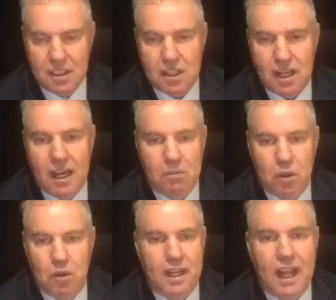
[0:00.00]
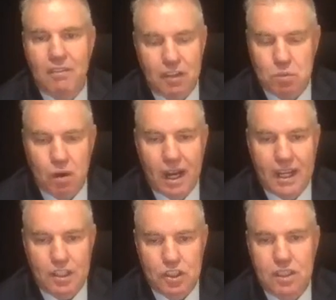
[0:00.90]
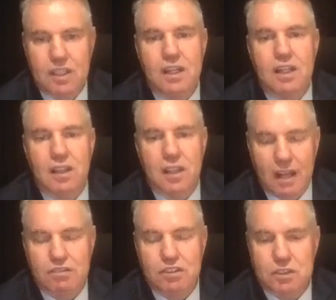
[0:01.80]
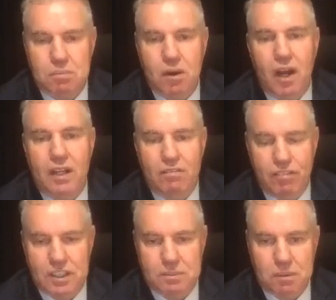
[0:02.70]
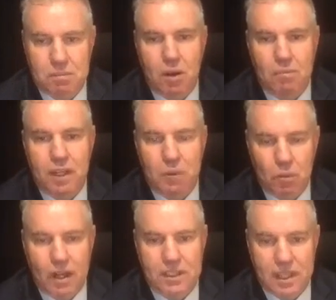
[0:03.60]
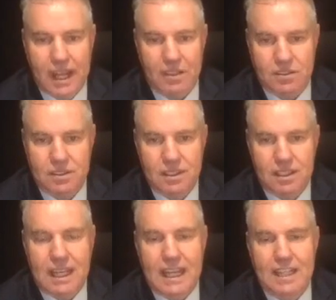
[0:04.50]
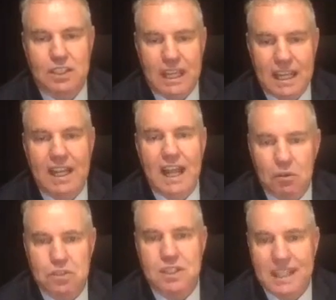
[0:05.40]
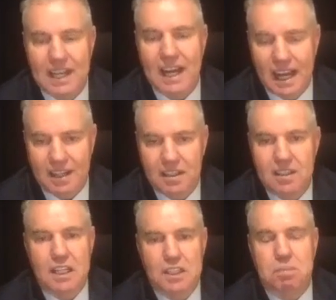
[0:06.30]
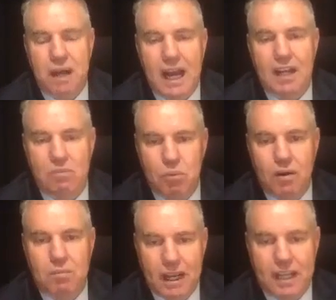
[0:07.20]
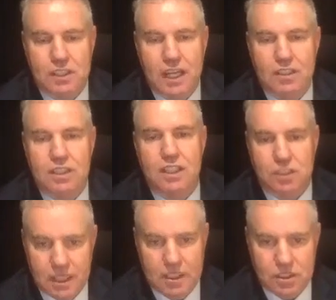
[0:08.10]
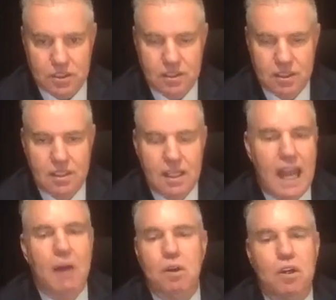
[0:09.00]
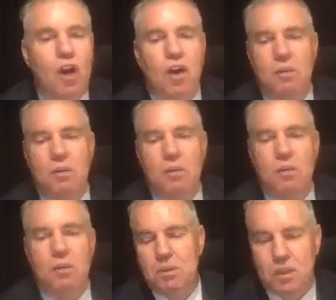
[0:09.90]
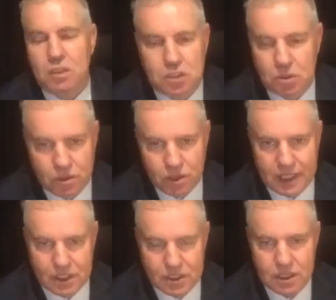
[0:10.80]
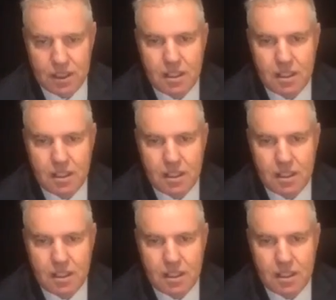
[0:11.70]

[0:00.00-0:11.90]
earning an average wage, loves to buy an investment property and rent it out. It's in our DNA. It's part of what makes us exist. Our economy is only built on two things.